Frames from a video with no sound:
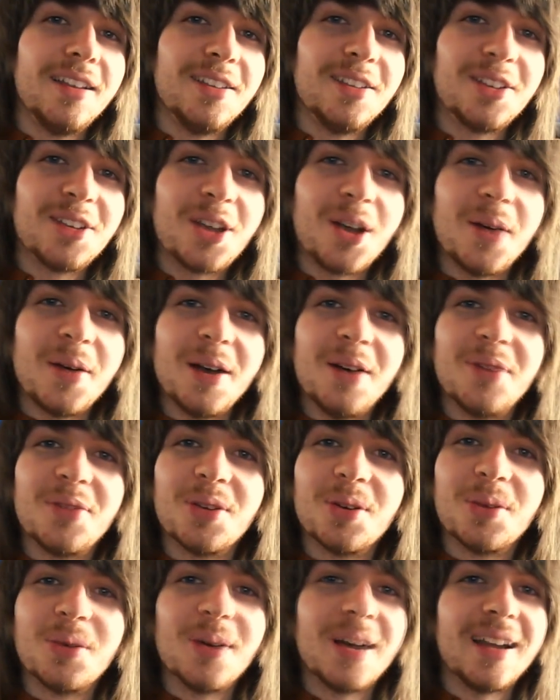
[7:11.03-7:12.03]
you'd go out of
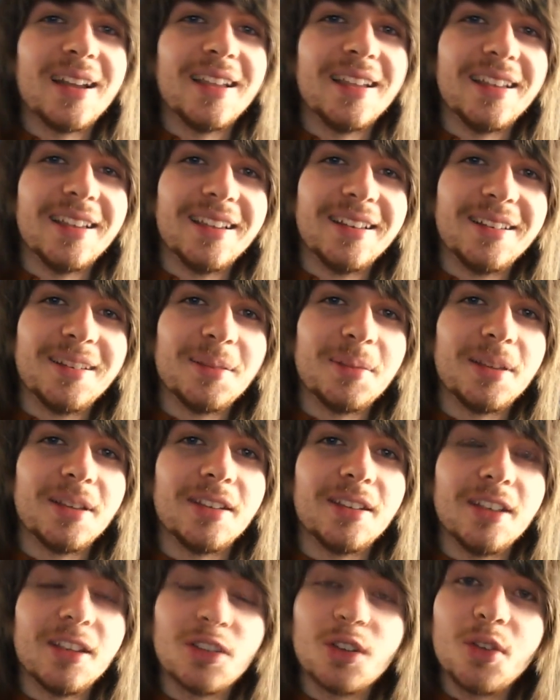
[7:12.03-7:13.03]
your way to
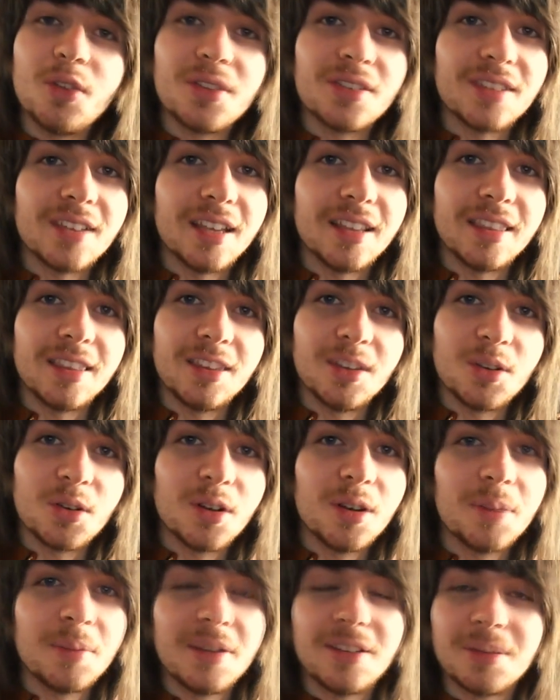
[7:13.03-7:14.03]
be, it's obvious that you're
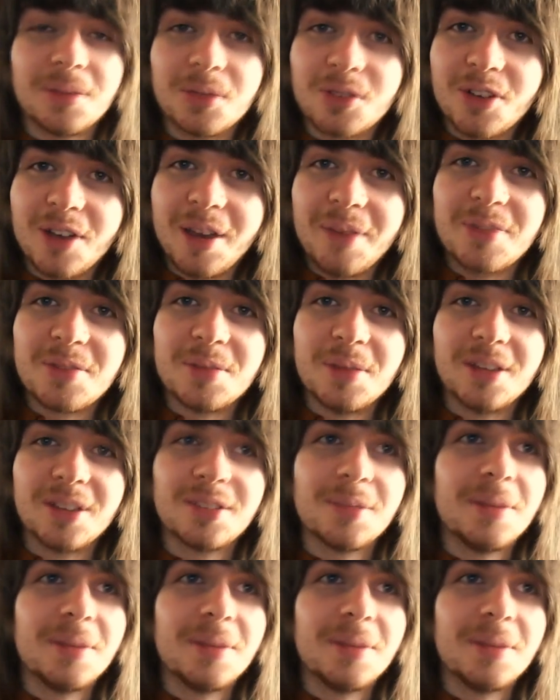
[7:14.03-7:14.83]
going to be subscribed to me,